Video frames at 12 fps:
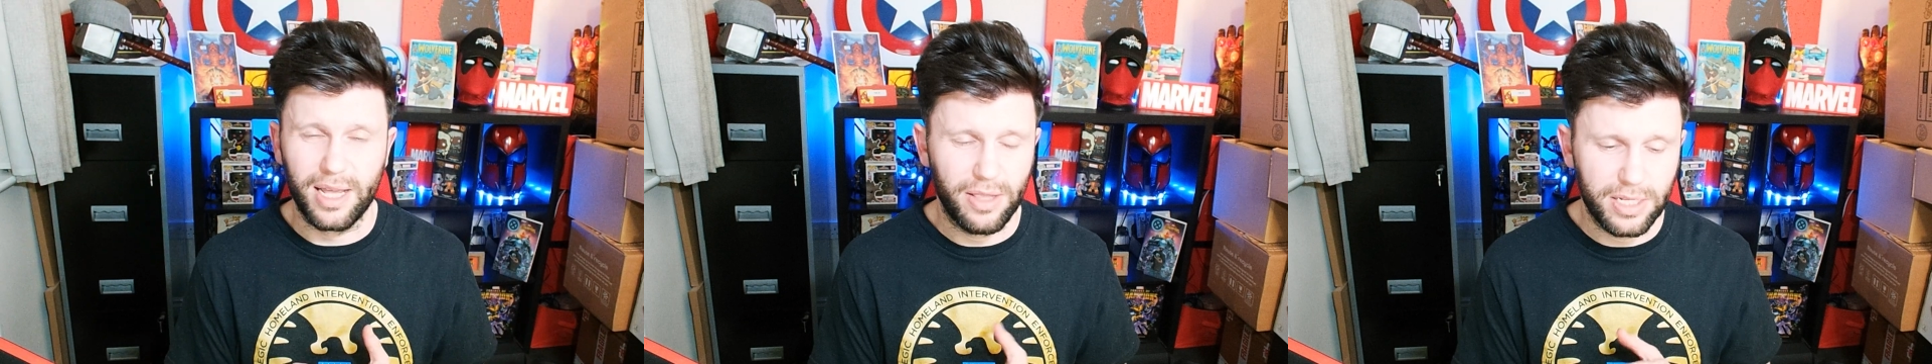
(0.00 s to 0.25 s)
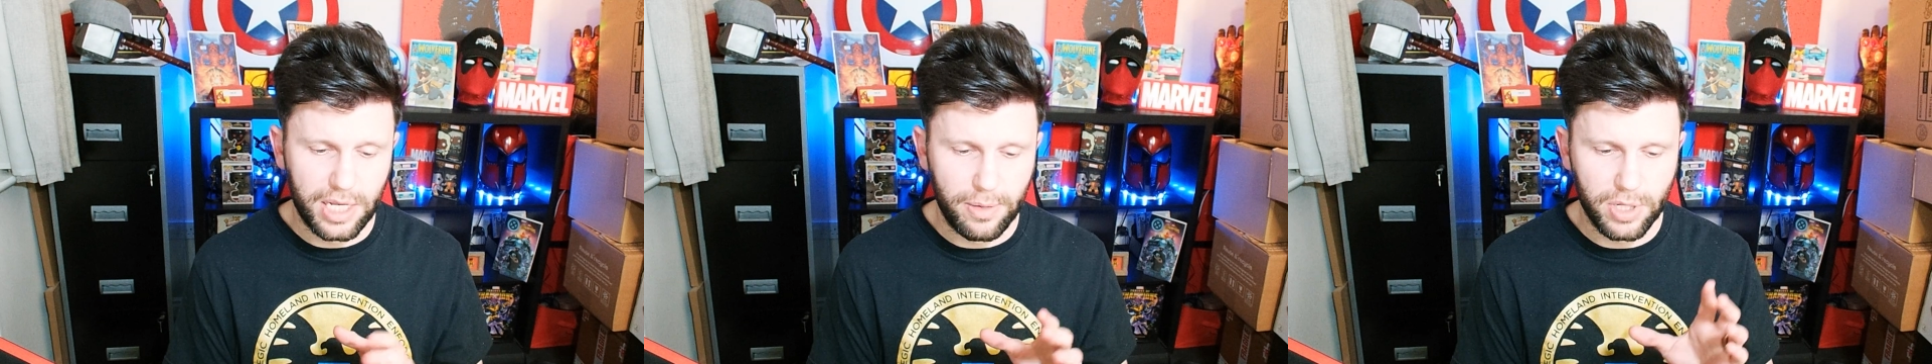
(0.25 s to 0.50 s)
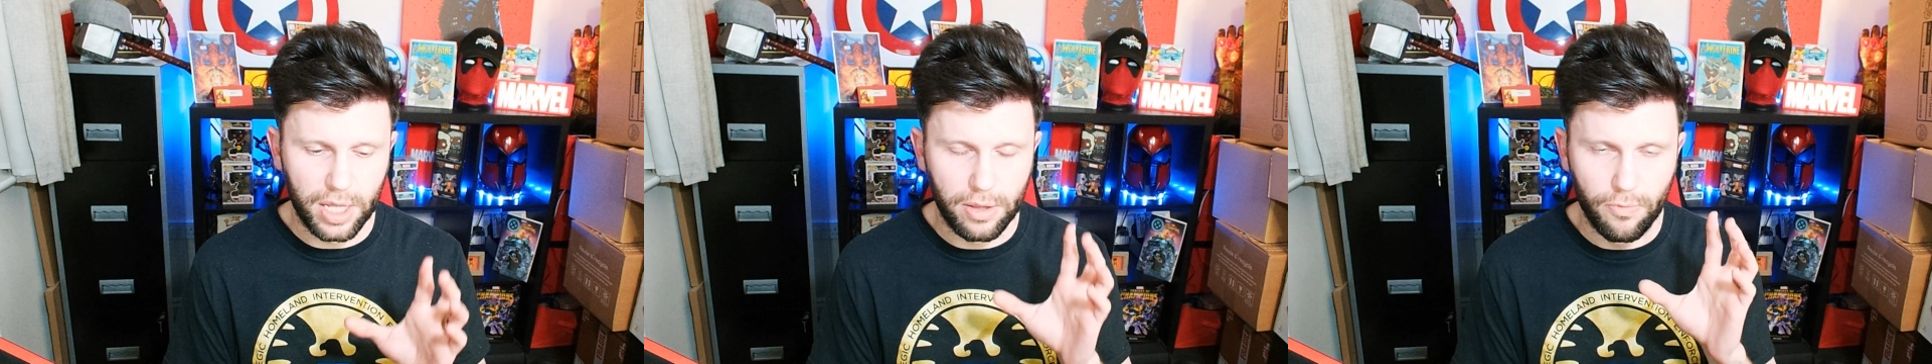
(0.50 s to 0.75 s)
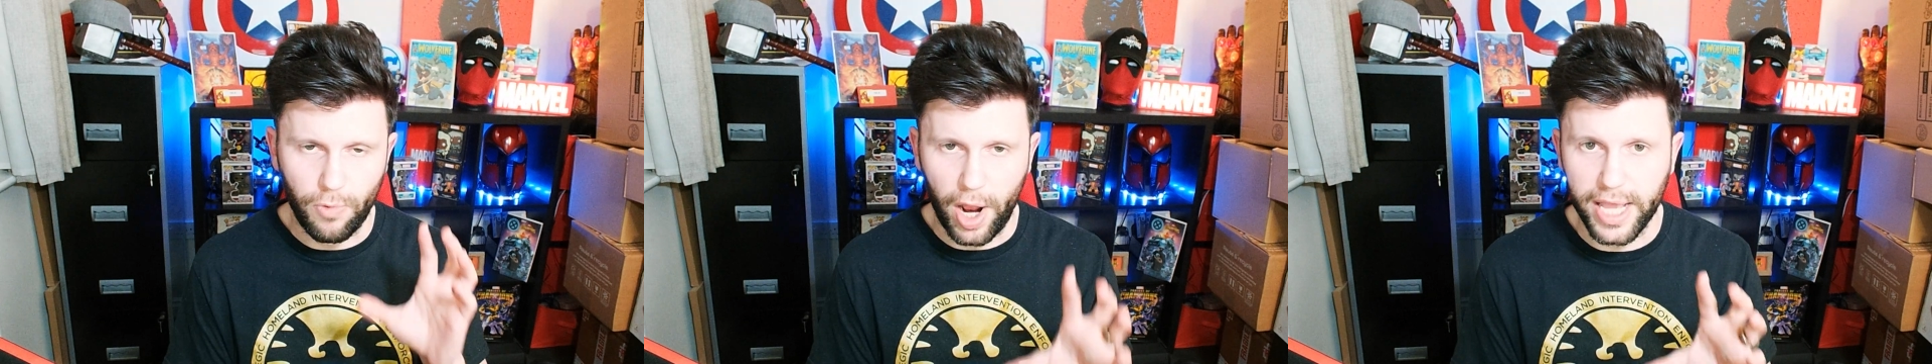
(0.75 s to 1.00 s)
this seems like the
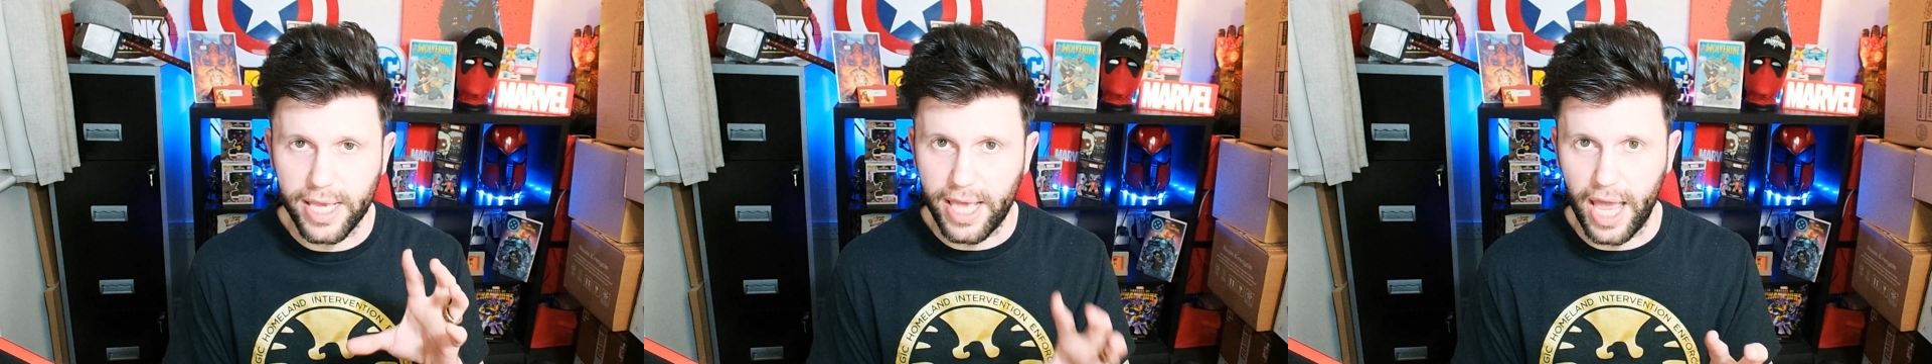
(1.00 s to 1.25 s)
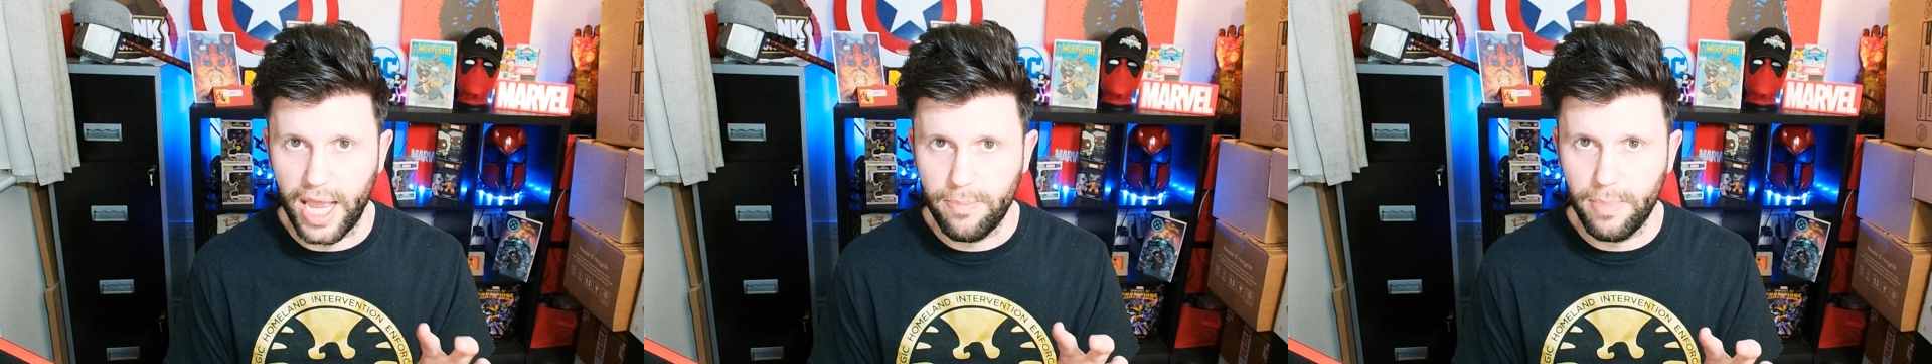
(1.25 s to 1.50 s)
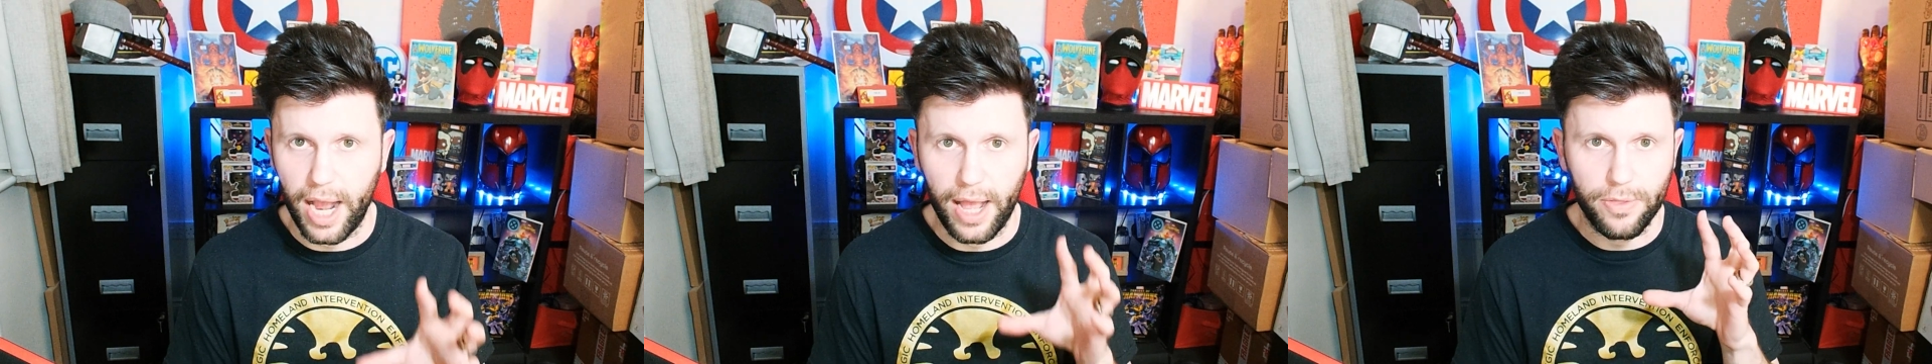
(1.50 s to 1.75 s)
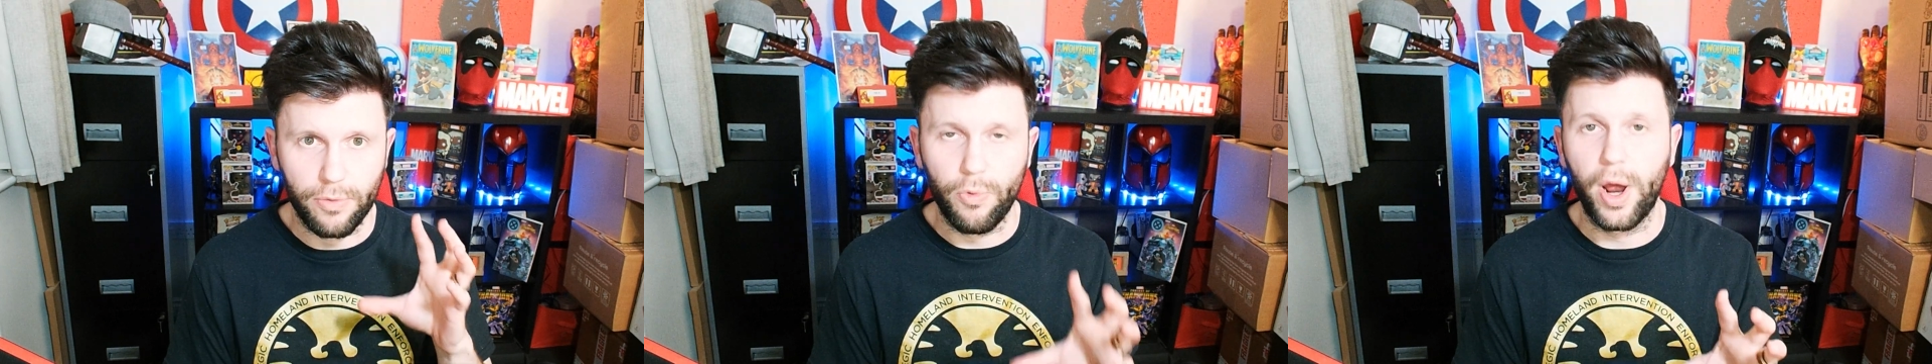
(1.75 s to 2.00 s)
right game
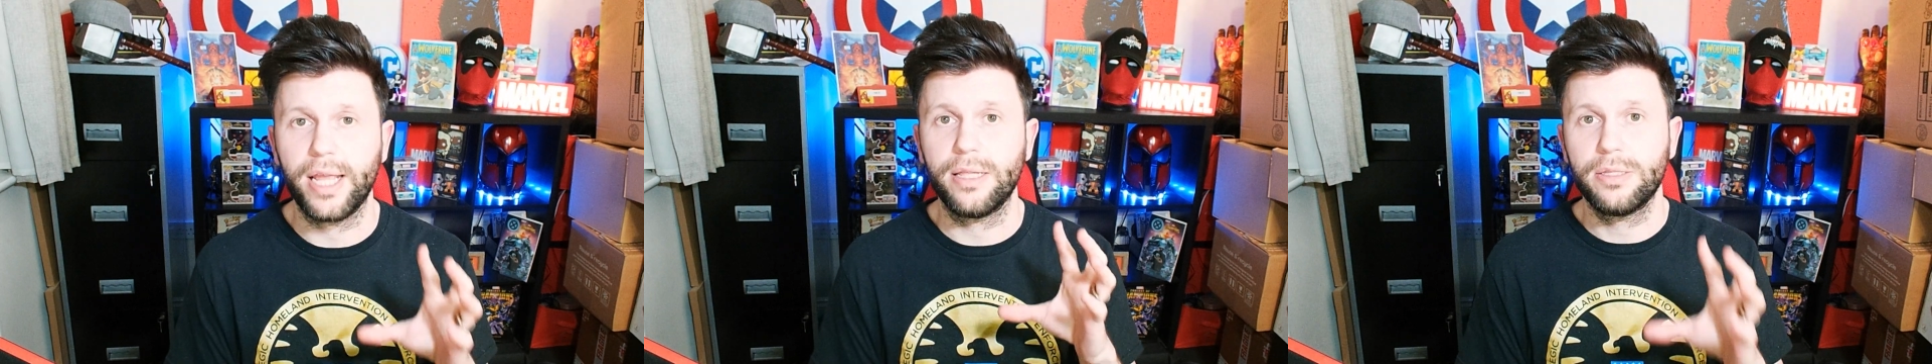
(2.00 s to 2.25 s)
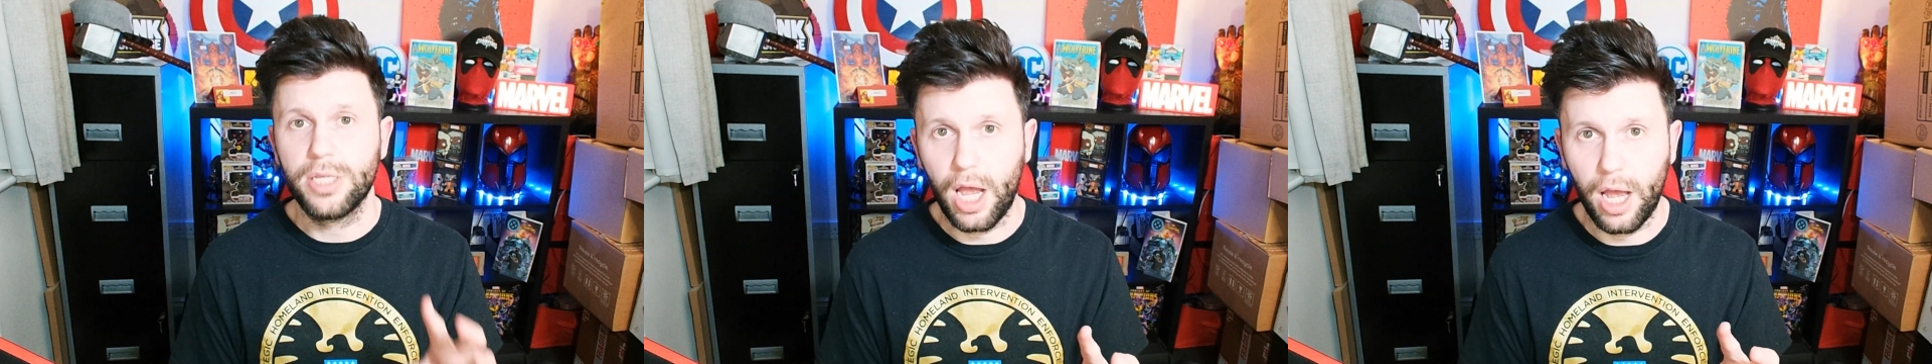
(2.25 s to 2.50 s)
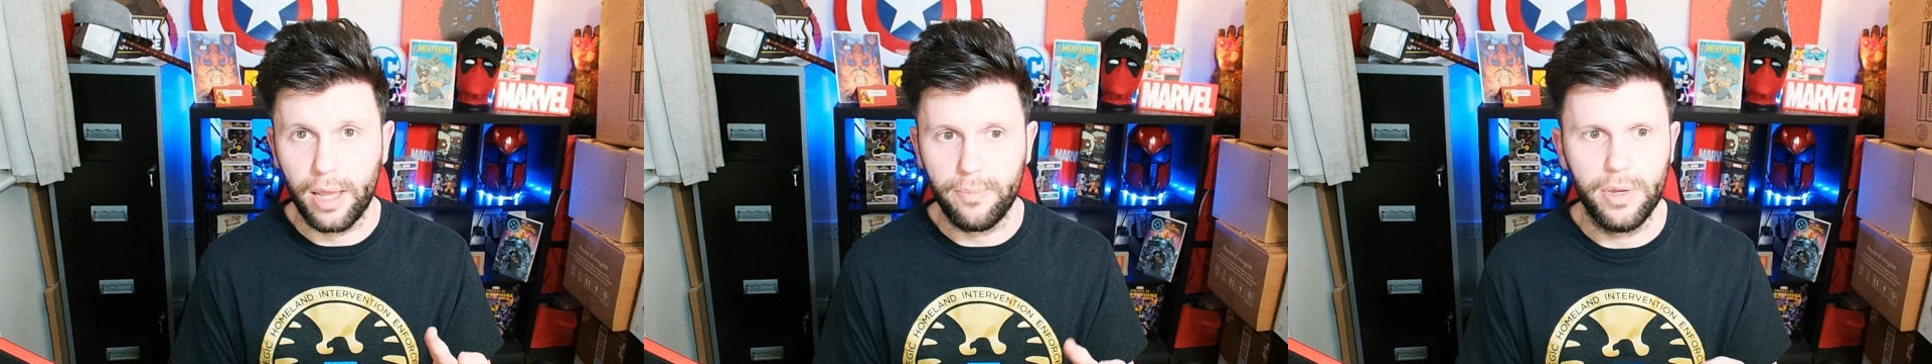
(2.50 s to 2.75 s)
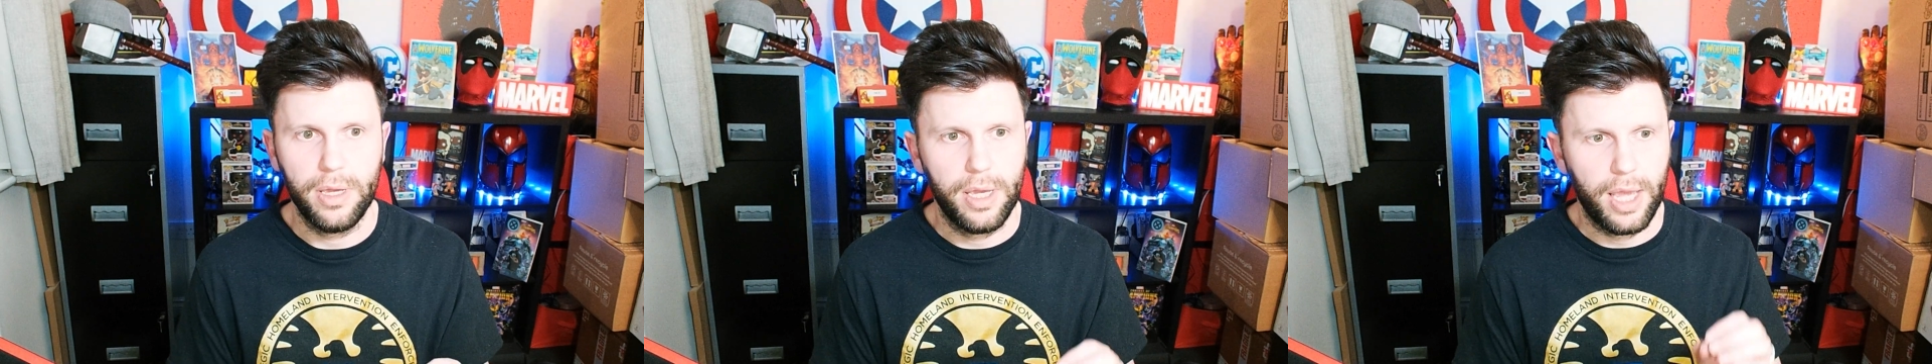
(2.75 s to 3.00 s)
at the right time.